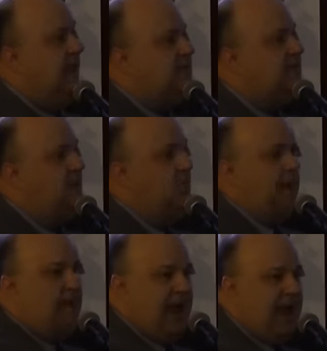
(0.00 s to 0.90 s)
And so
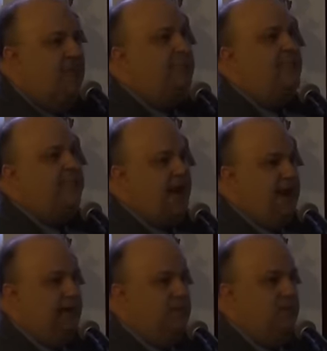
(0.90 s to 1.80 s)
we
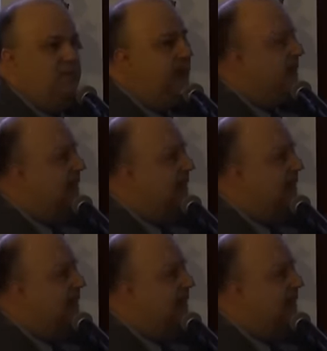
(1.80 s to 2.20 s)
amplify, we